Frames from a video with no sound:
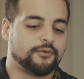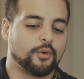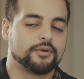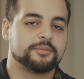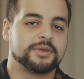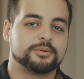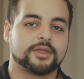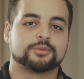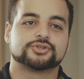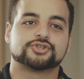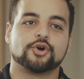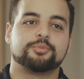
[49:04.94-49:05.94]
For the people that were
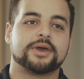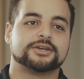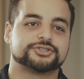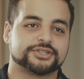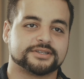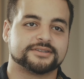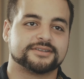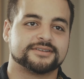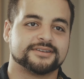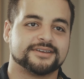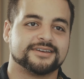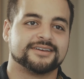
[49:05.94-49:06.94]
so patient
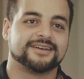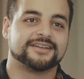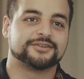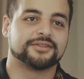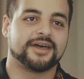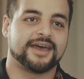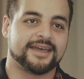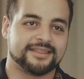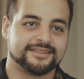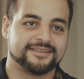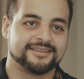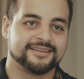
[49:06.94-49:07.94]
until the
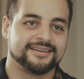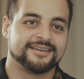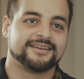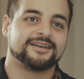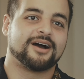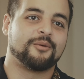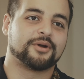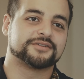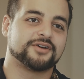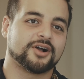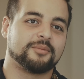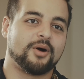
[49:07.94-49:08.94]
end, I want to
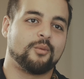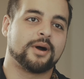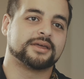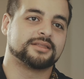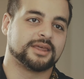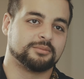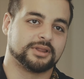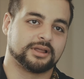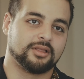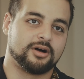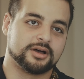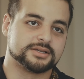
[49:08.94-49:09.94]
talk about white labeling
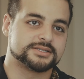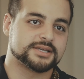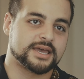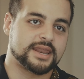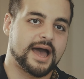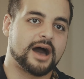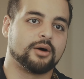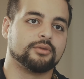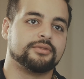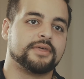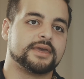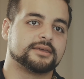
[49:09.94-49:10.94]
laws and how
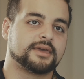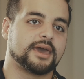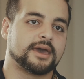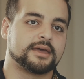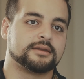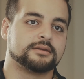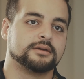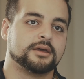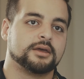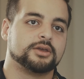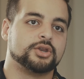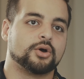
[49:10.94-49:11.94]
they can,
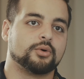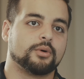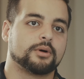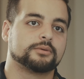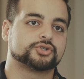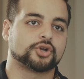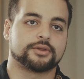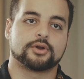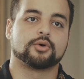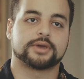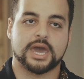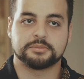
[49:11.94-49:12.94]
you know, start their
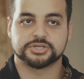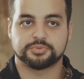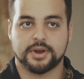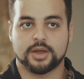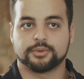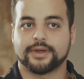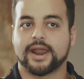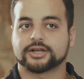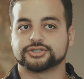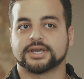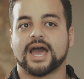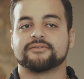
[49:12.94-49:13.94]
own cannabis brand without
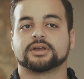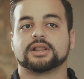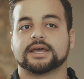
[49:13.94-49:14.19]
actually having a